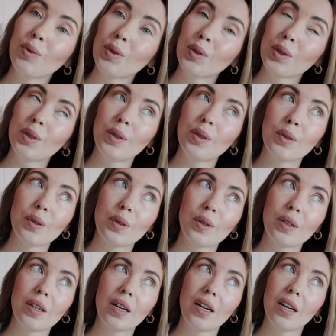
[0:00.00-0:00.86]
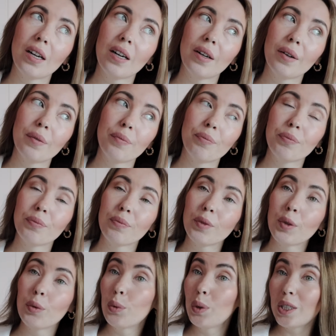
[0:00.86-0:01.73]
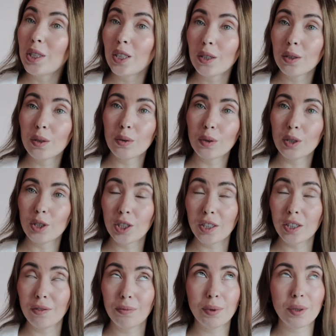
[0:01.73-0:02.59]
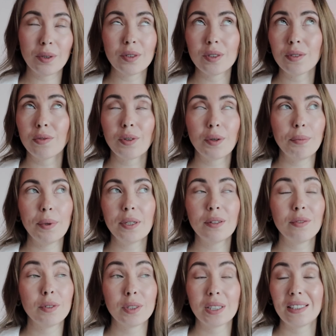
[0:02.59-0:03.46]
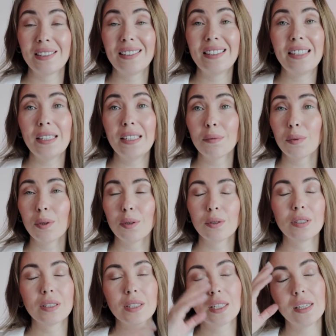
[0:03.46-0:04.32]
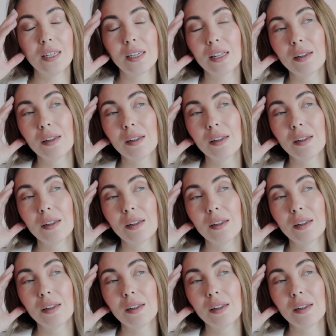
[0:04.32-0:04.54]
what you're wishing to achieve, because for me it was a dream, honestly.